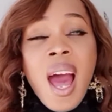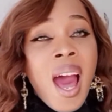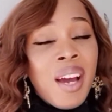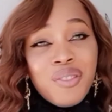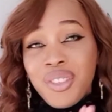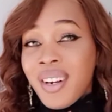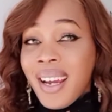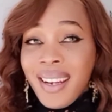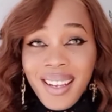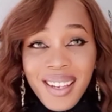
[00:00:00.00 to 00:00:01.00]
I've
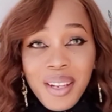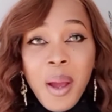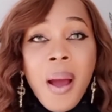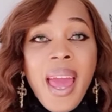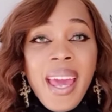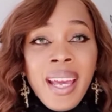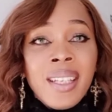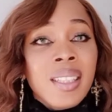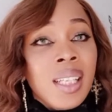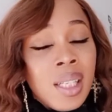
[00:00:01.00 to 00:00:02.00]
tried it,
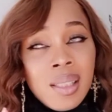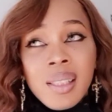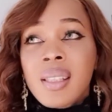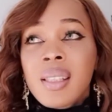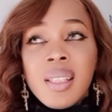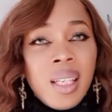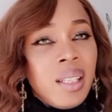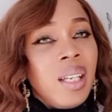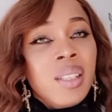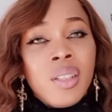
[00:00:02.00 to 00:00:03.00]
and
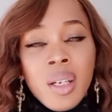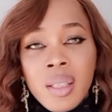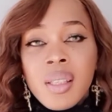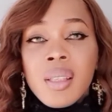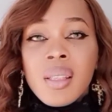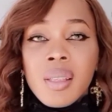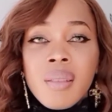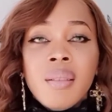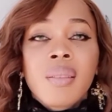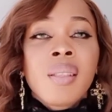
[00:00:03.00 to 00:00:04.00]
it does
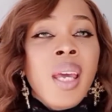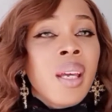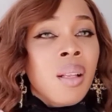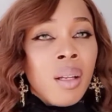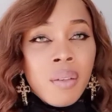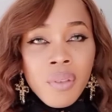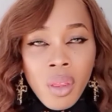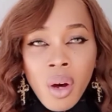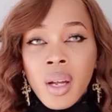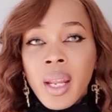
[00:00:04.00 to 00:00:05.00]
take a lot of
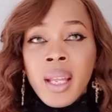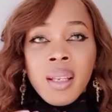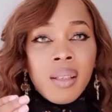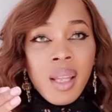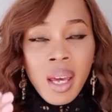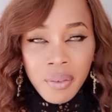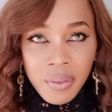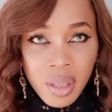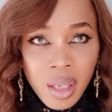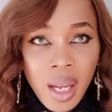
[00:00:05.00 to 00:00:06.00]
thought and
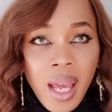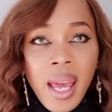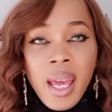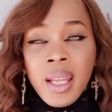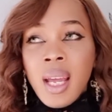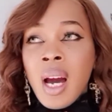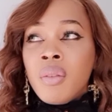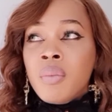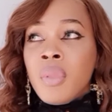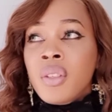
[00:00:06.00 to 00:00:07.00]
effort, and I
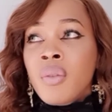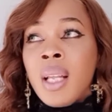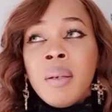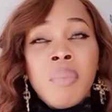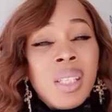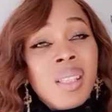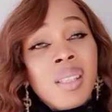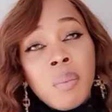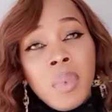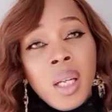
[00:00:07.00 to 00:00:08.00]
would much rather meet
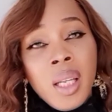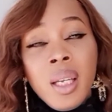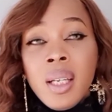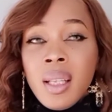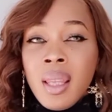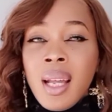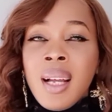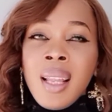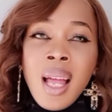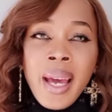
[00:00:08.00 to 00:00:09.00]
somebody that
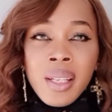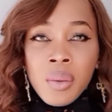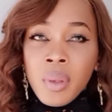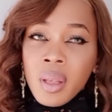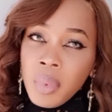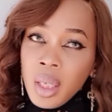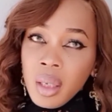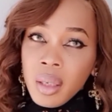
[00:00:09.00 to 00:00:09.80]
aligns with me